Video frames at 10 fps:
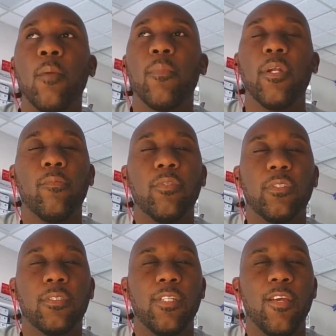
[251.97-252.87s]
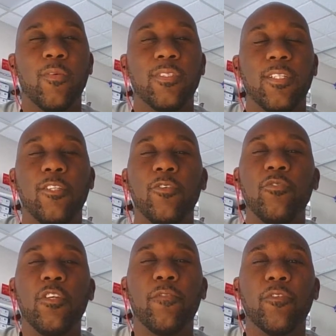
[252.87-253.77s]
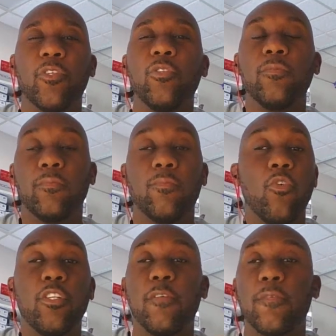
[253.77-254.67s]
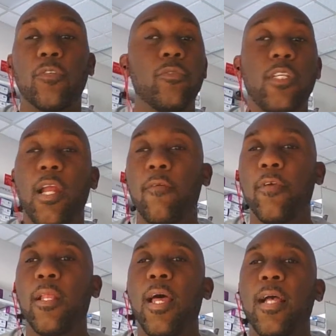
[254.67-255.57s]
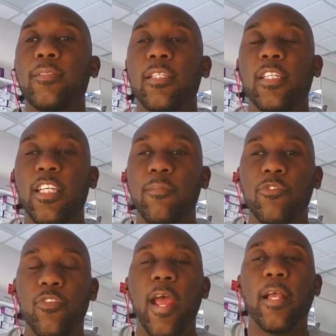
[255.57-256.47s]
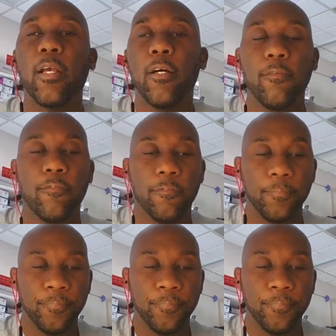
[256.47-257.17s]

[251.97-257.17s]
But it was a little difficult, more difficult than I realized, to keep track of